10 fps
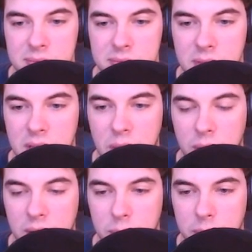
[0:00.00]
I
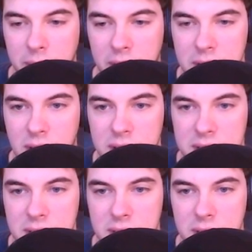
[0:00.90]
gonna
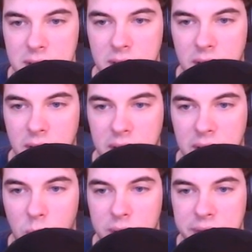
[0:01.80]
toss? I kind
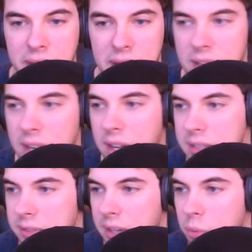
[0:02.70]
of want that. No,
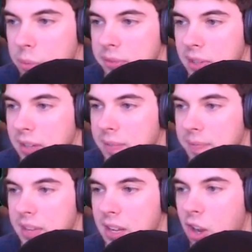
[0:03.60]
that's fine. We'll be fine.
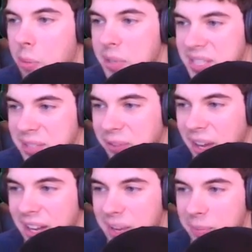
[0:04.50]
Hobie's the
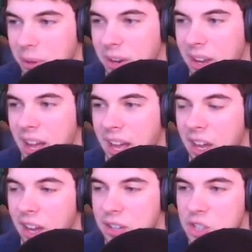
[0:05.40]
Divine Emperor. I
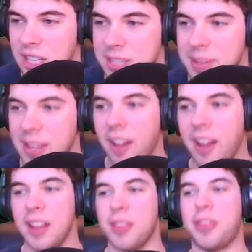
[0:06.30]
unjinx me.
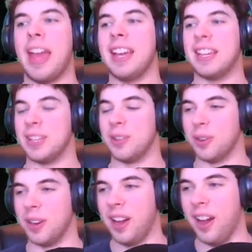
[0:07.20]
Thank
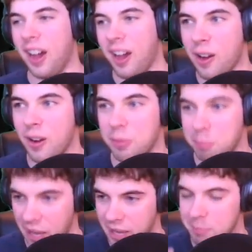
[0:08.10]
you. Oh,
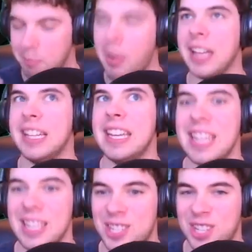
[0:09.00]
my
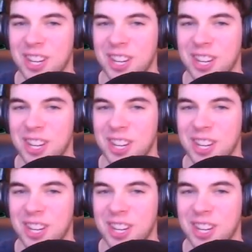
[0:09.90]
liege.